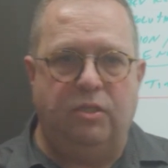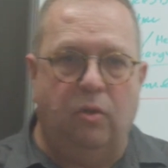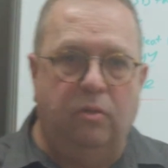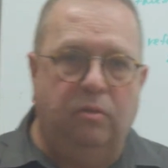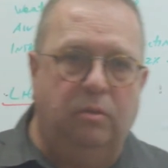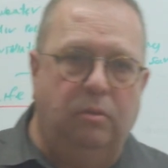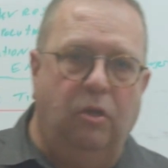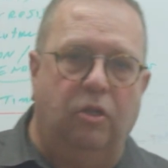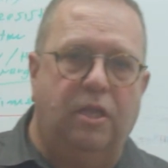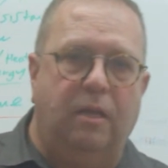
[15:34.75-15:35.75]
It's
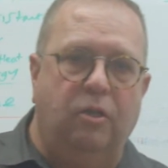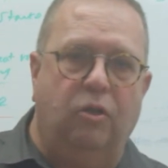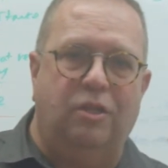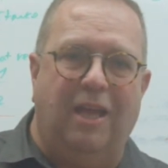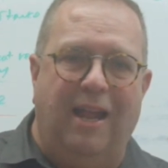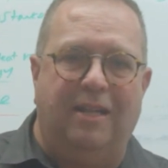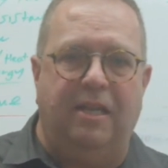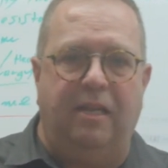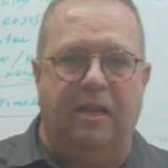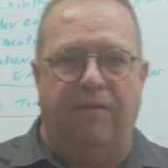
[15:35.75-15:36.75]
not
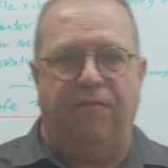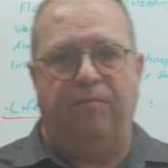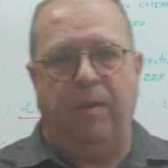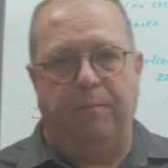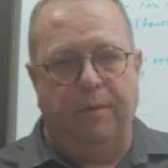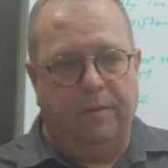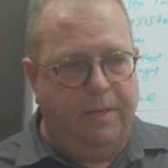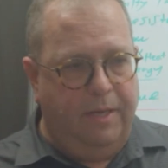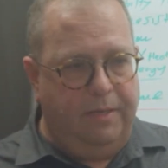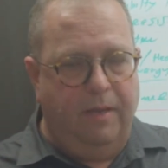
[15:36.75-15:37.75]
healthy enough.
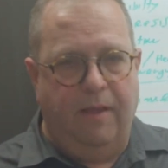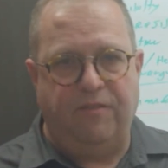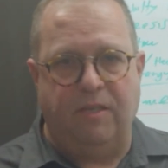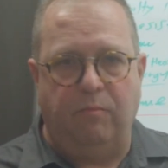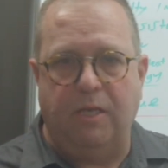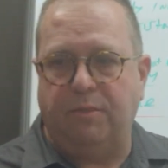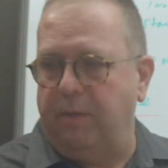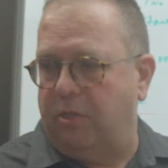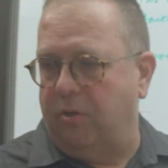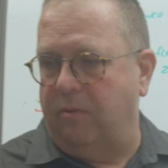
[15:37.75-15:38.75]
People can have some
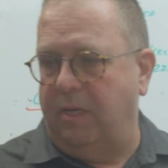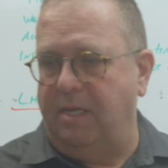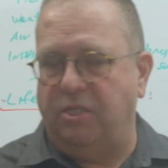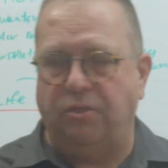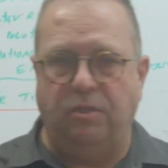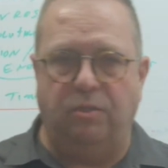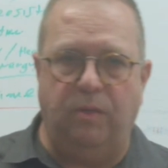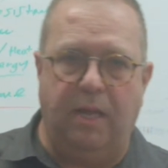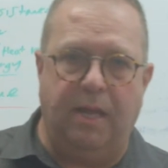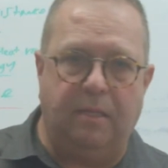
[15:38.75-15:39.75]
respiratory
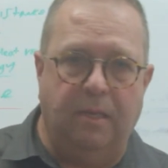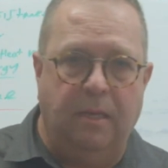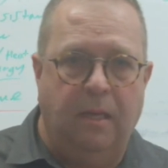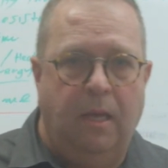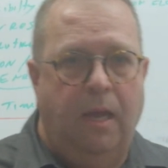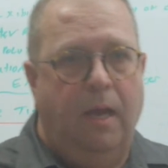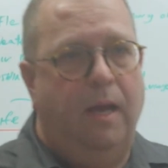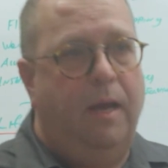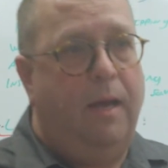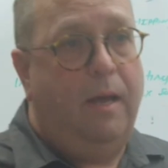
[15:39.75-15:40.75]
issues with that.
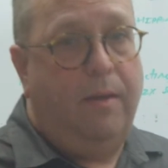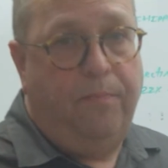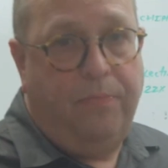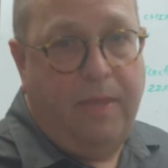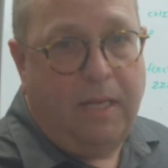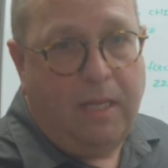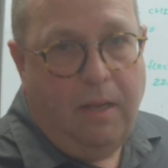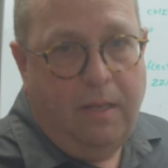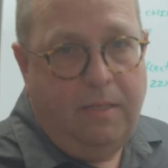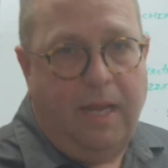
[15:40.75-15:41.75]

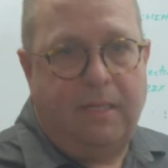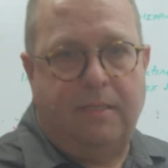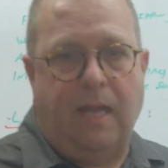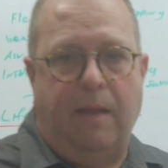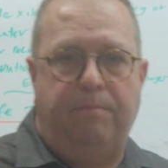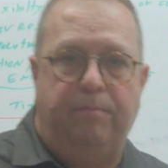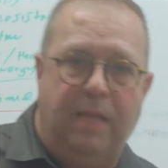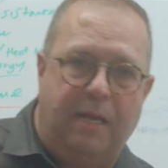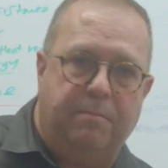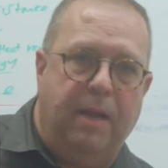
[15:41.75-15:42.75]

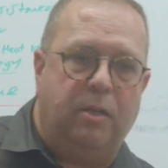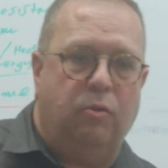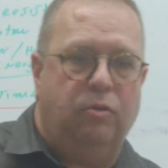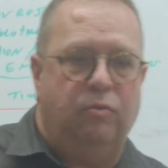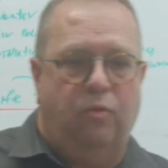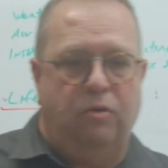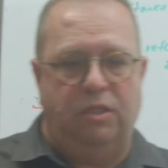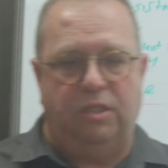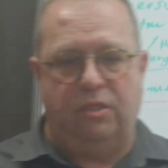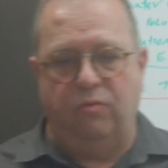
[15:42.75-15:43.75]
That method
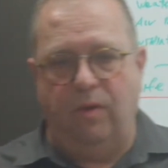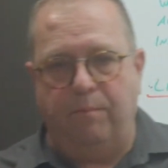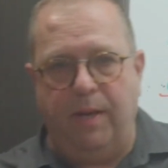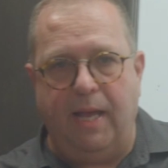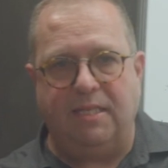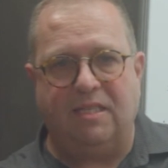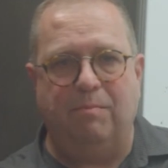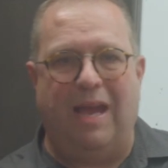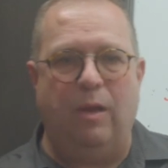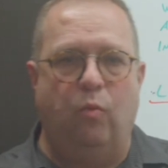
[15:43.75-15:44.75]
was
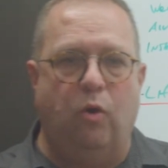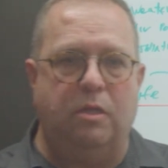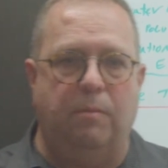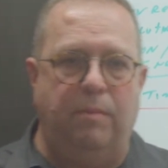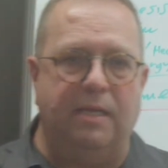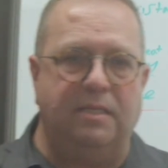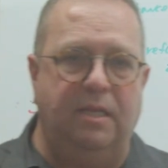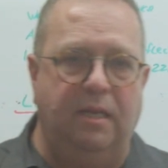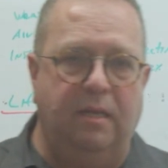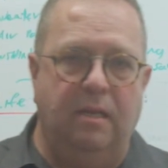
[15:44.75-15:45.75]
replaced by water
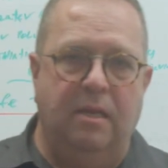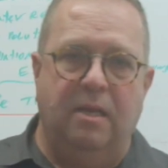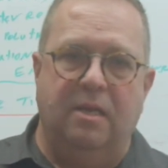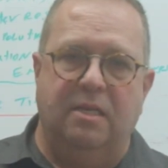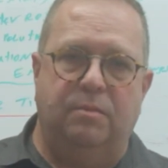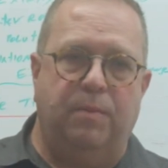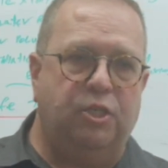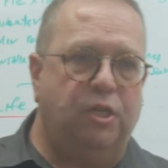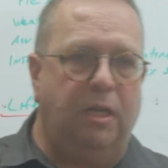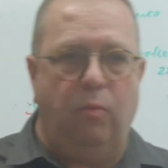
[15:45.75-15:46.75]
blasting,
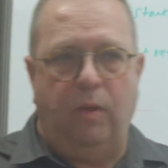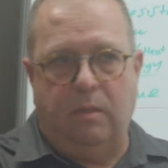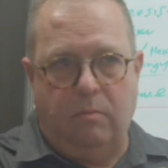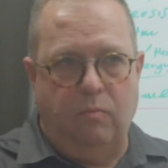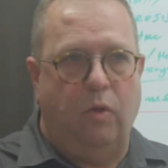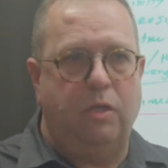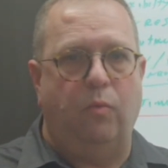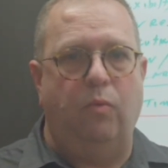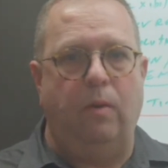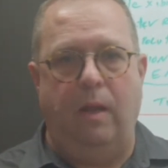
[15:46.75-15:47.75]
especially with
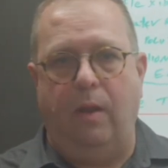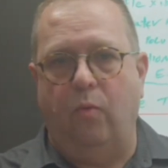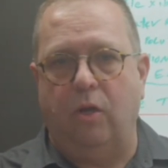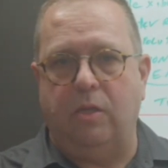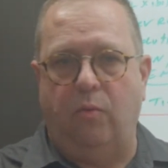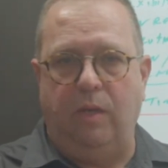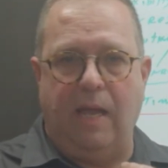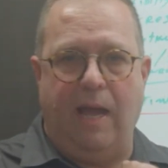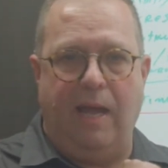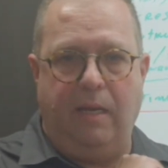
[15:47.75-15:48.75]
water
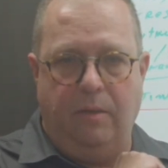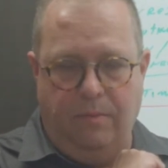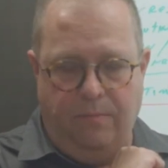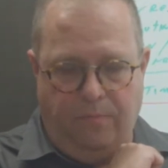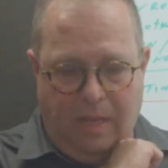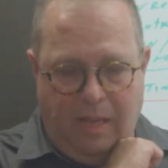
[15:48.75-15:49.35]
with high